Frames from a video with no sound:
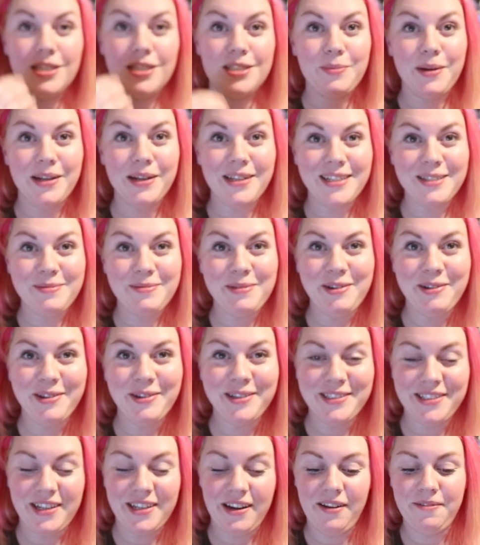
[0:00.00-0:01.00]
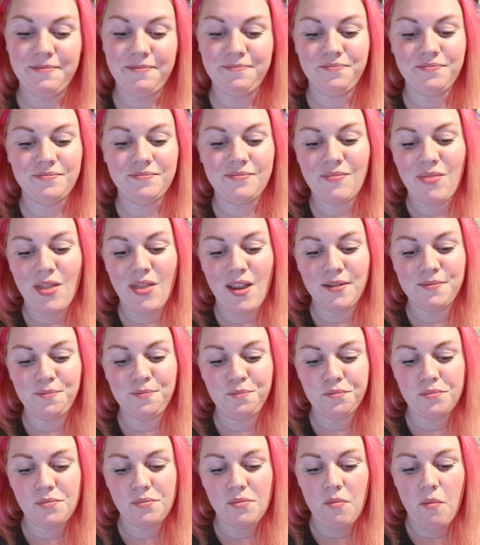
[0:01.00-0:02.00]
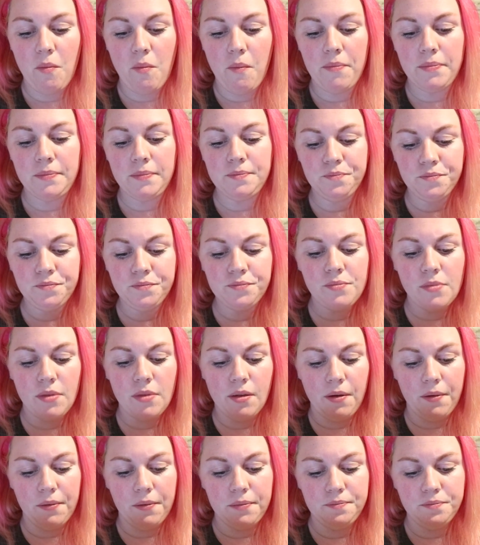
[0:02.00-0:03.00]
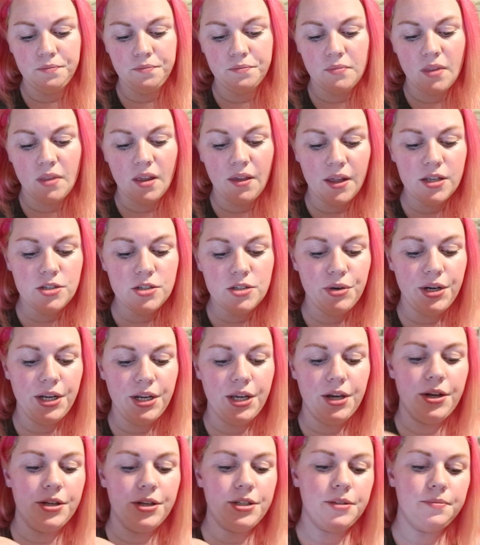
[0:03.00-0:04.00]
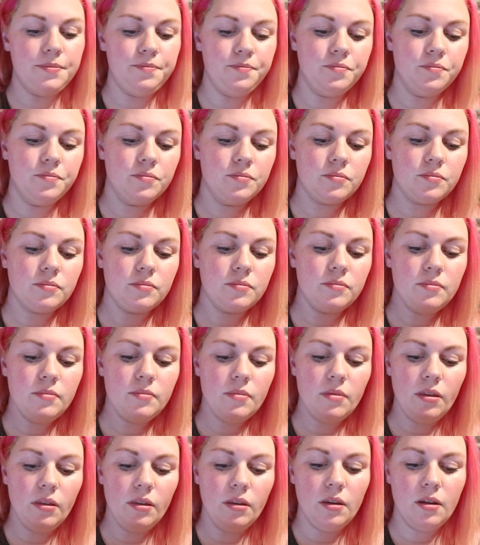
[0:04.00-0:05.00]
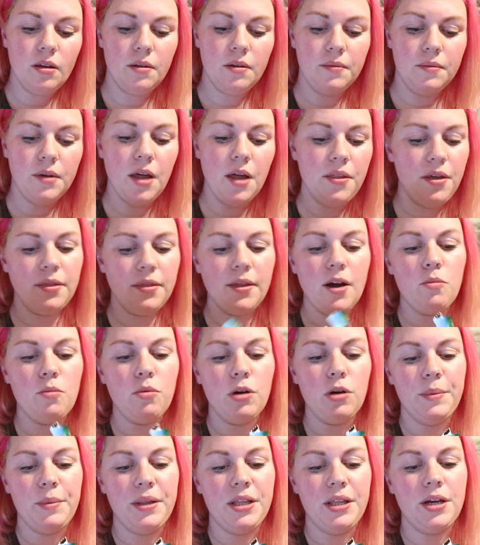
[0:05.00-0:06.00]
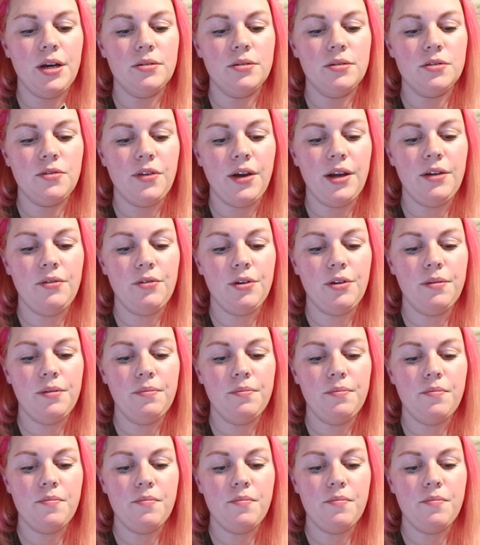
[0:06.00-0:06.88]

expecting it to be crunchy. Mmm. That's really good. I think that will probably be the girl's favourite.